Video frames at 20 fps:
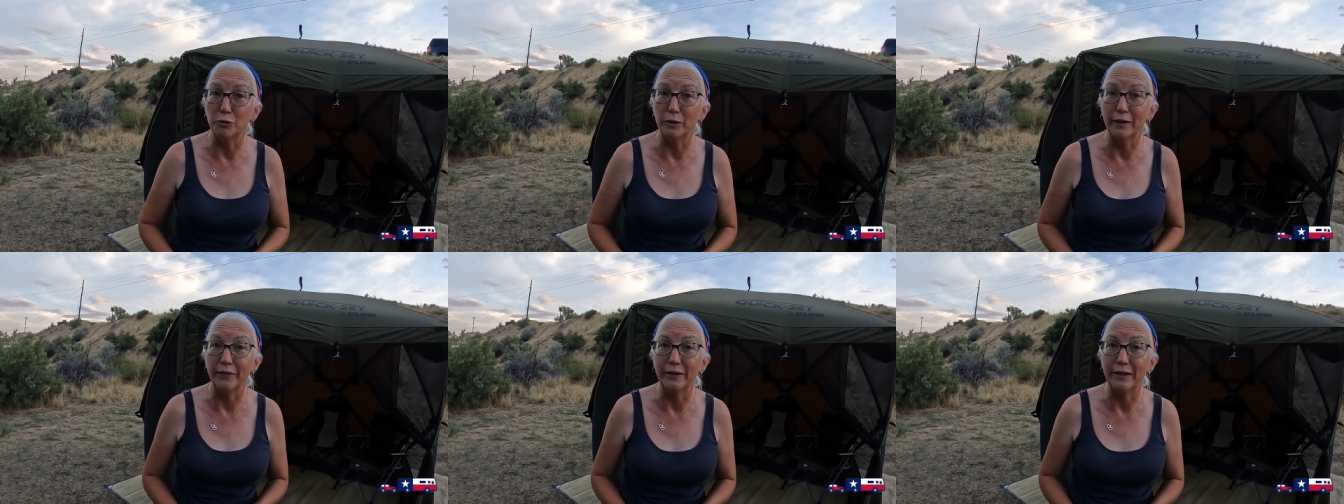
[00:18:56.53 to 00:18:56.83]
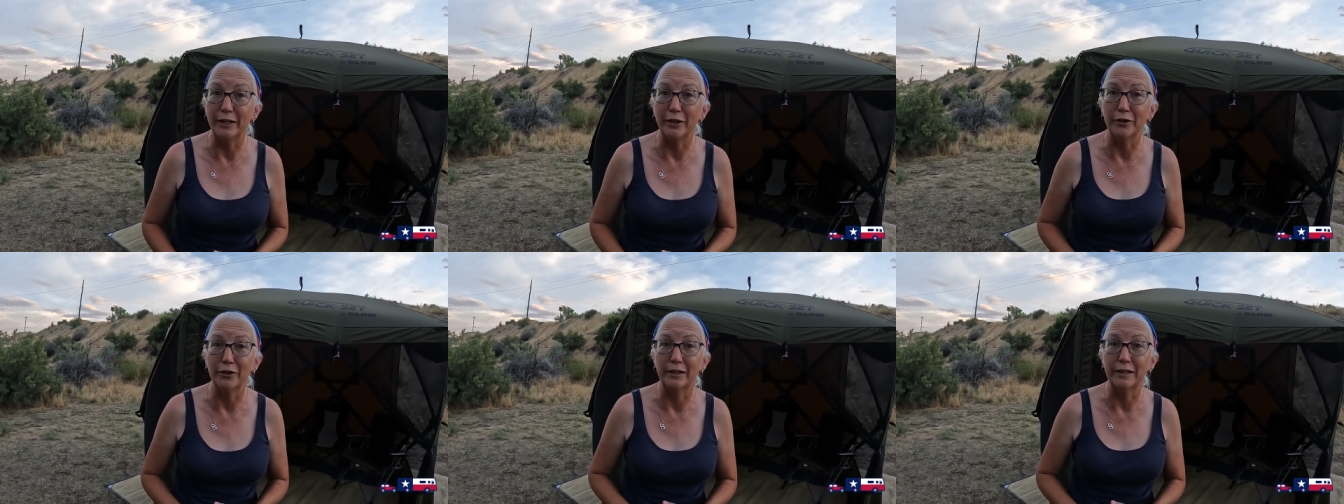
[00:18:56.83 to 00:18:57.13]
run
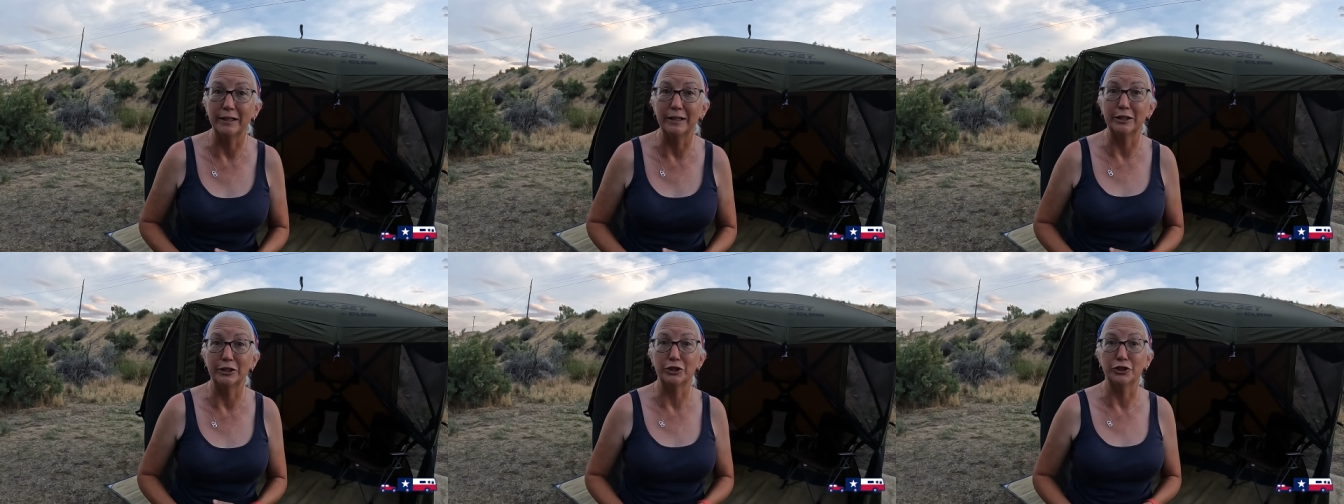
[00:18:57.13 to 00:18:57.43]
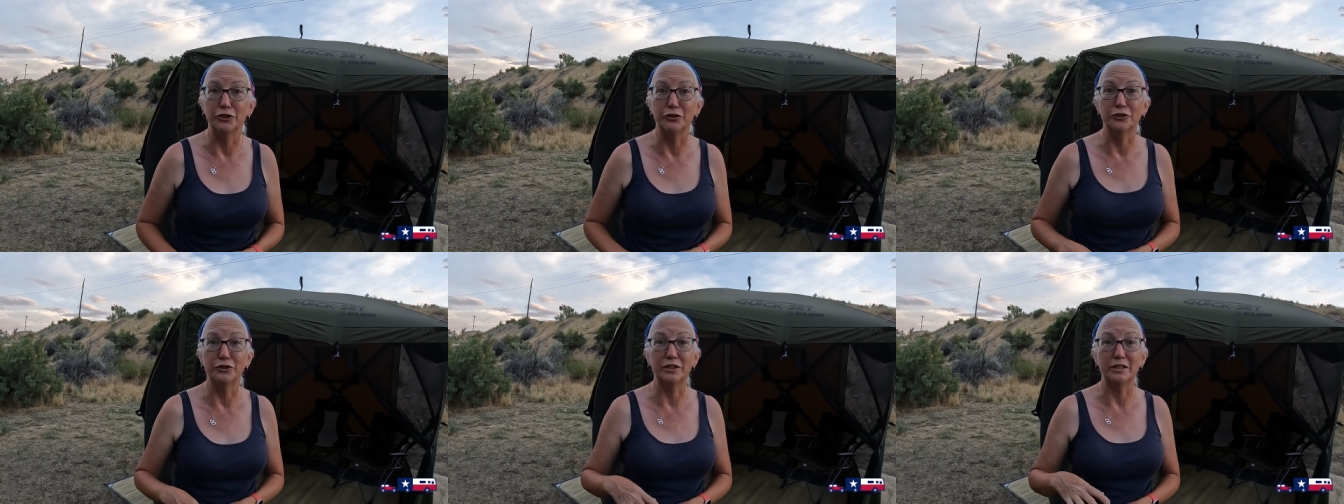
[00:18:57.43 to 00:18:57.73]
the air
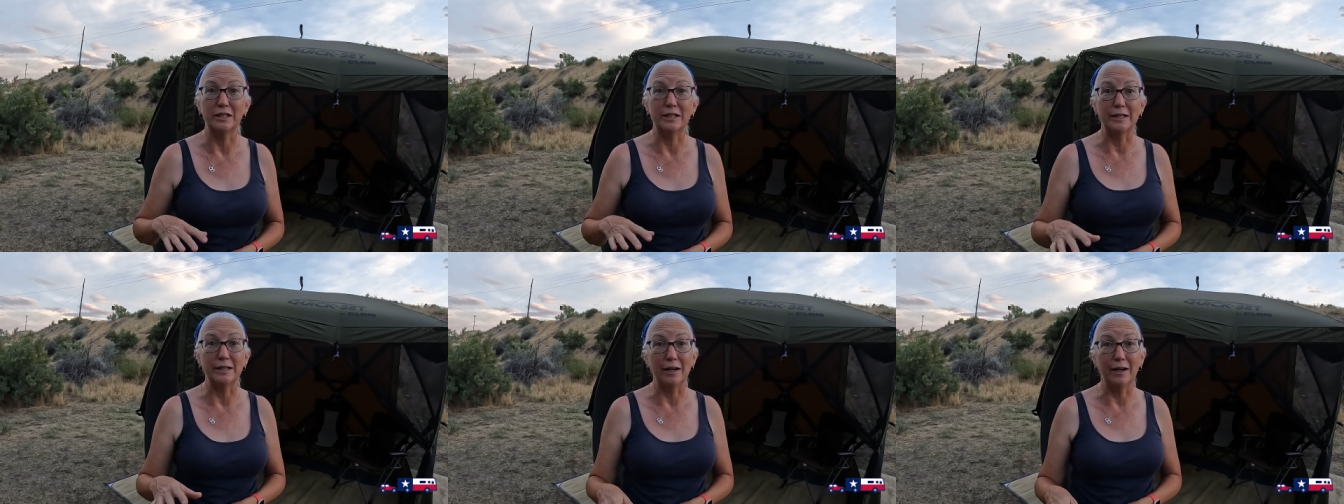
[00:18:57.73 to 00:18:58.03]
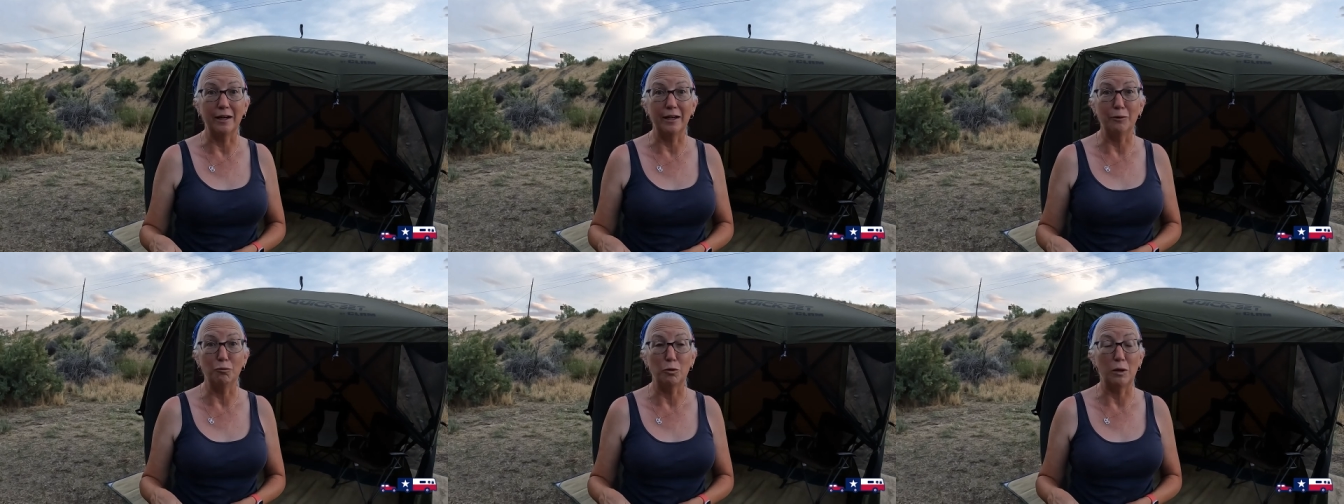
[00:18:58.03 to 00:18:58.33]
conditioners
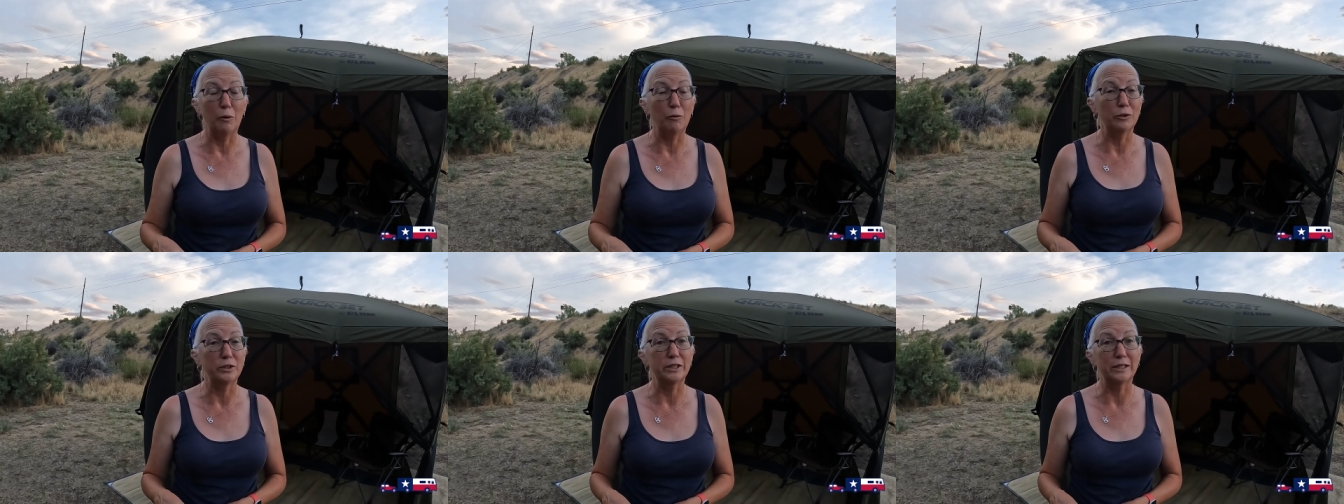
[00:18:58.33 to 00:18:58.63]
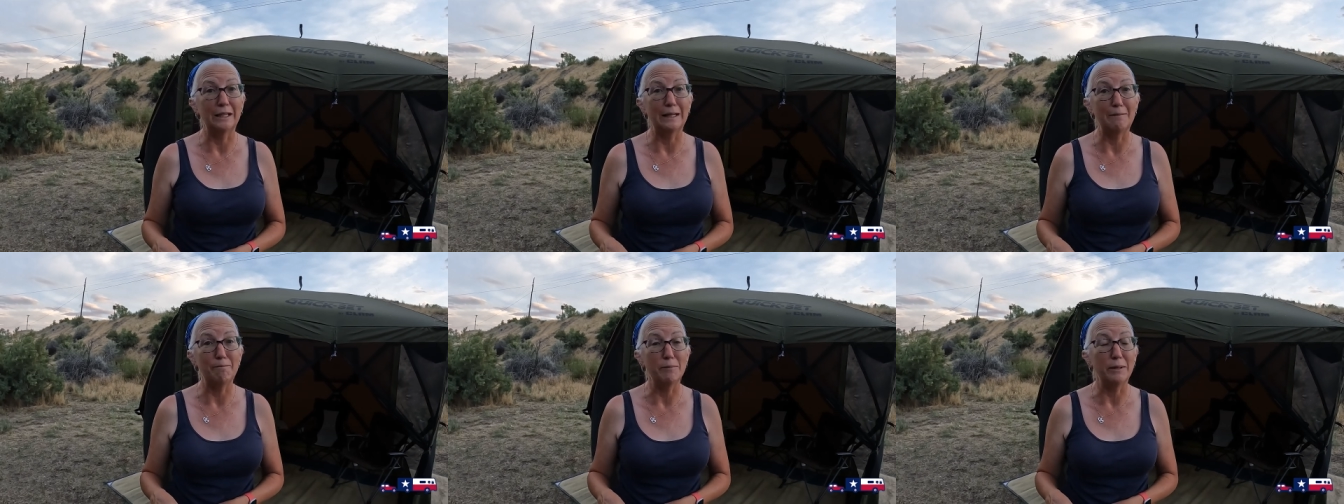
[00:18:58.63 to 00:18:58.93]
tonight while we're
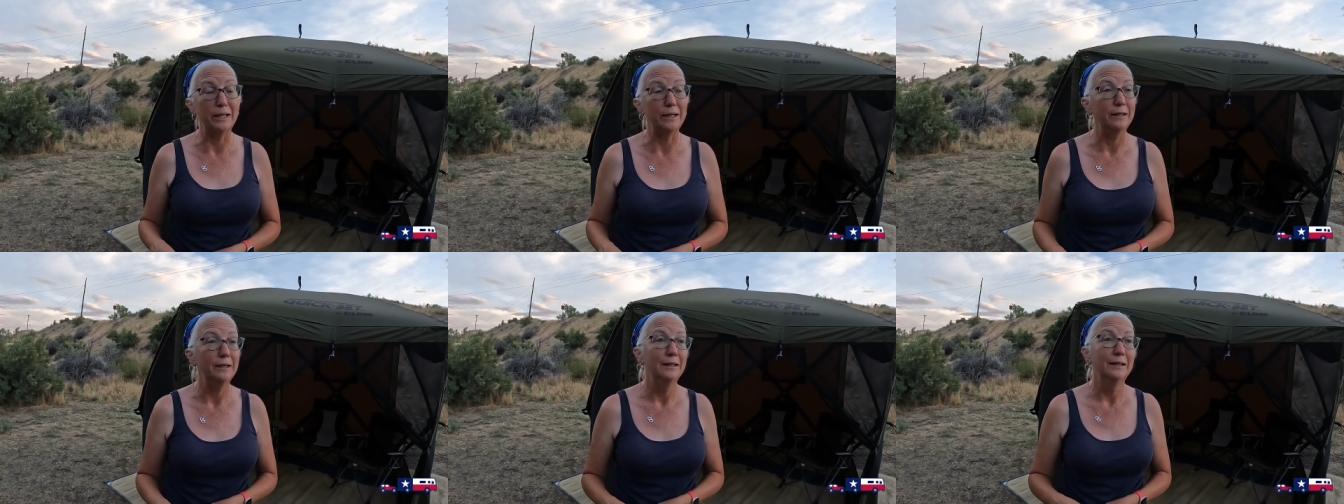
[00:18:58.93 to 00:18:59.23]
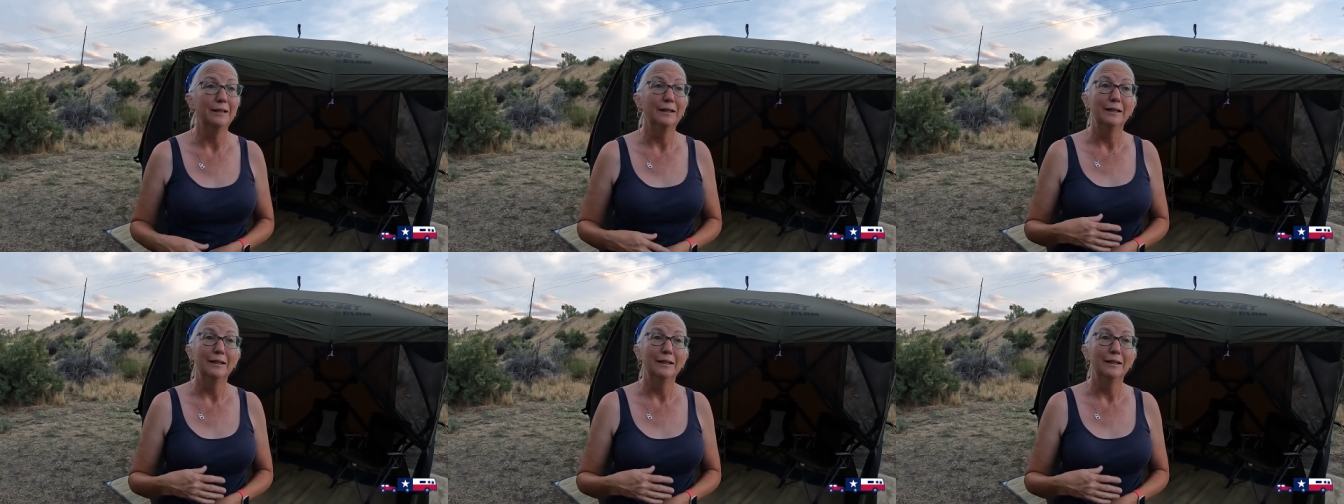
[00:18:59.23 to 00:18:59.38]
sleeping